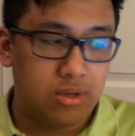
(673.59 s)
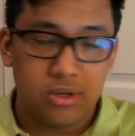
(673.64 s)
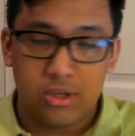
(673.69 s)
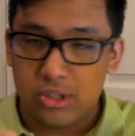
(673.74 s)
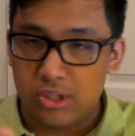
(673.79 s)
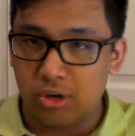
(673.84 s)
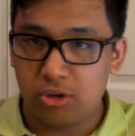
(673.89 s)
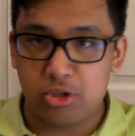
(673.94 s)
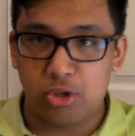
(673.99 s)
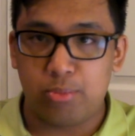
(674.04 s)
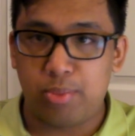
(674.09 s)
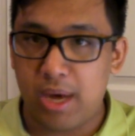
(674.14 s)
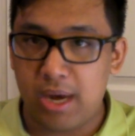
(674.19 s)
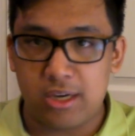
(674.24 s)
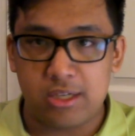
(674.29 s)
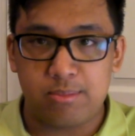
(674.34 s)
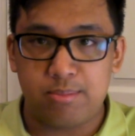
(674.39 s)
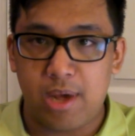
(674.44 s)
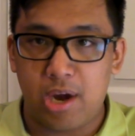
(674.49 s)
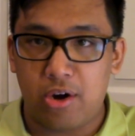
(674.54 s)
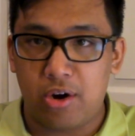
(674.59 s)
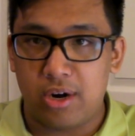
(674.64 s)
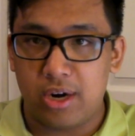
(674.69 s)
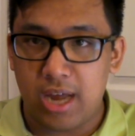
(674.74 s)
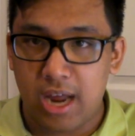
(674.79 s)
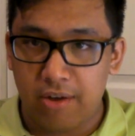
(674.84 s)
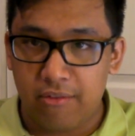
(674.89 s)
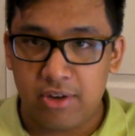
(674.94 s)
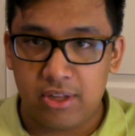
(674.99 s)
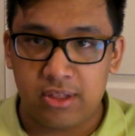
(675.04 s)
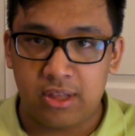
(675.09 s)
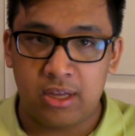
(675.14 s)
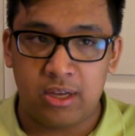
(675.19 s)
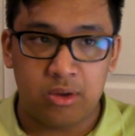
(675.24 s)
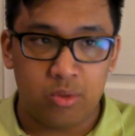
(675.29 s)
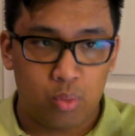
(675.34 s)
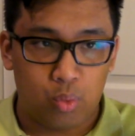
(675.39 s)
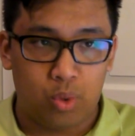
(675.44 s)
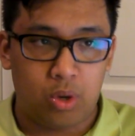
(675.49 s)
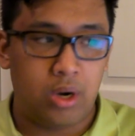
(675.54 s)
Sergio Pettis better at
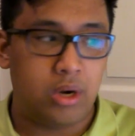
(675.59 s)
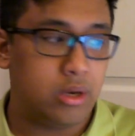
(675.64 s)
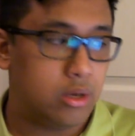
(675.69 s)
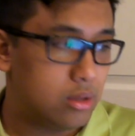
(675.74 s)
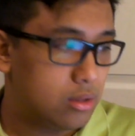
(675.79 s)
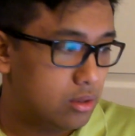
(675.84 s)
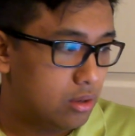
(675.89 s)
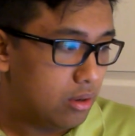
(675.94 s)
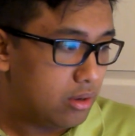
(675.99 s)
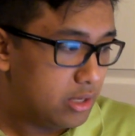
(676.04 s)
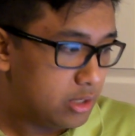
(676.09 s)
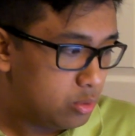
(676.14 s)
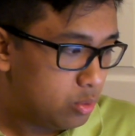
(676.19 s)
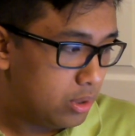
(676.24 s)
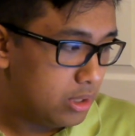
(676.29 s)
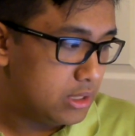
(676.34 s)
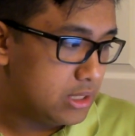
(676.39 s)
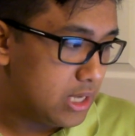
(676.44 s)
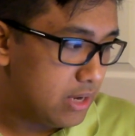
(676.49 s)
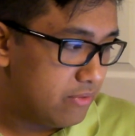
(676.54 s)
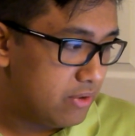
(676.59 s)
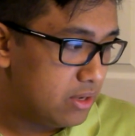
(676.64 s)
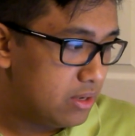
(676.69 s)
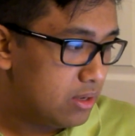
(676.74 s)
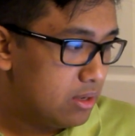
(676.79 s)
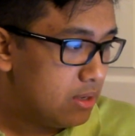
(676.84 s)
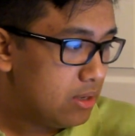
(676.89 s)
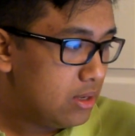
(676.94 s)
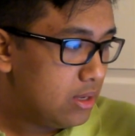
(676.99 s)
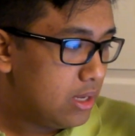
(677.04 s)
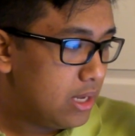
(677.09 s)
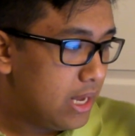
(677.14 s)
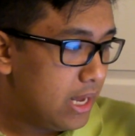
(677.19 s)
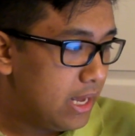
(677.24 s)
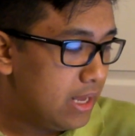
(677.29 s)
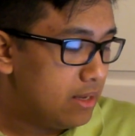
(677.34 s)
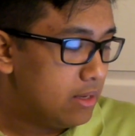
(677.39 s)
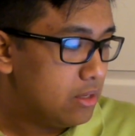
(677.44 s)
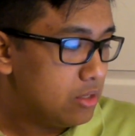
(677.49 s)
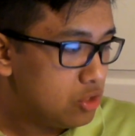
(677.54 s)
everything, won 30-27
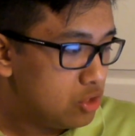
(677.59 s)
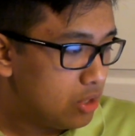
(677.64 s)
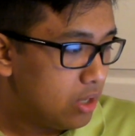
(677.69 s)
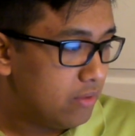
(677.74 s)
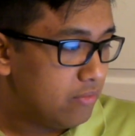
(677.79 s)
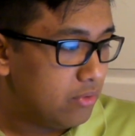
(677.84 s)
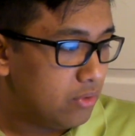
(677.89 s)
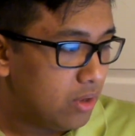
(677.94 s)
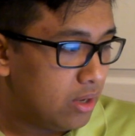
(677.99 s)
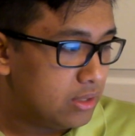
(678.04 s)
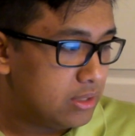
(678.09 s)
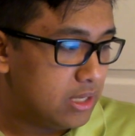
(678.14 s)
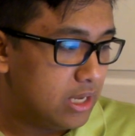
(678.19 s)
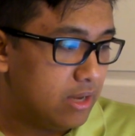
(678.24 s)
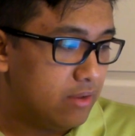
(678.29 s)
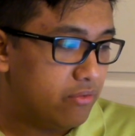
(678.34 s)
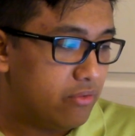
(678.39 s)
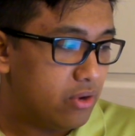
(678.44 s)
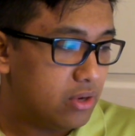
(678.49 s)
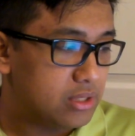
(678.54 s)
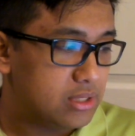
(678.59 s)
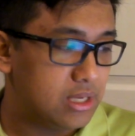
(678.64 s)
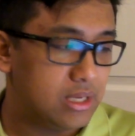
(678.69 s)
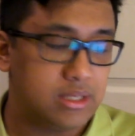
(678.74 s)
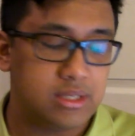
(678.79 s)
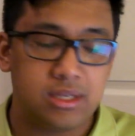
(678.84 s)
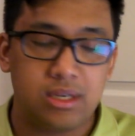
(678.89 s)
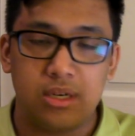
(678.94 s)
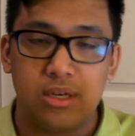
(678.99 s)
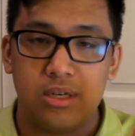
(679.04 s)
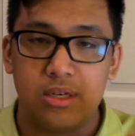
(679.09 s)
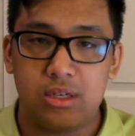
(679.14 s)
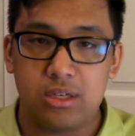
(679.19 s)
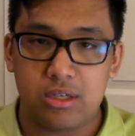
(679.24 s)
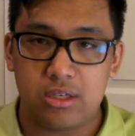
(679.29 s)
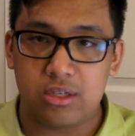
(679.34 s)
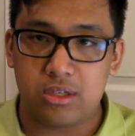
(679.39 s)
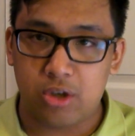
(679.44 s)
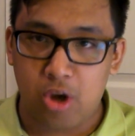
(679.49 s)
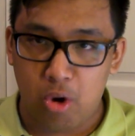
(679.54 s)
and Gian Villante versus
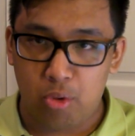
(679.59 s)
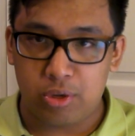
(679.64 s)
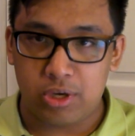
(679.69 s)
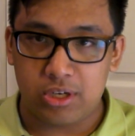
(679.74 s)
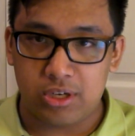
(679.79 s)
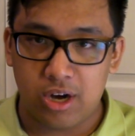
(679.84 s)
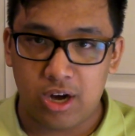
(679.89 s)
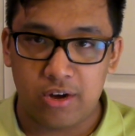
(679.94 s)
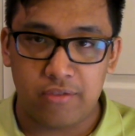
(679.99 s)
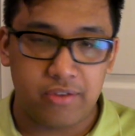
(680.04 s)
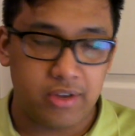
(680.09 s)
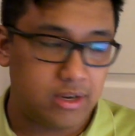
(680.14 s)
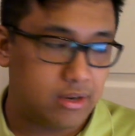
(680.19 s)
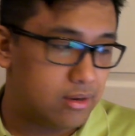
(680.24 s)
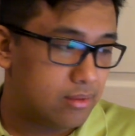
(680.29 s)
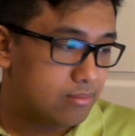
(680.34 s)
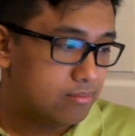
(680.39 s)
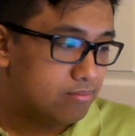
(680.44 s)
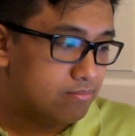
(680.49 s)
Cody Donovan.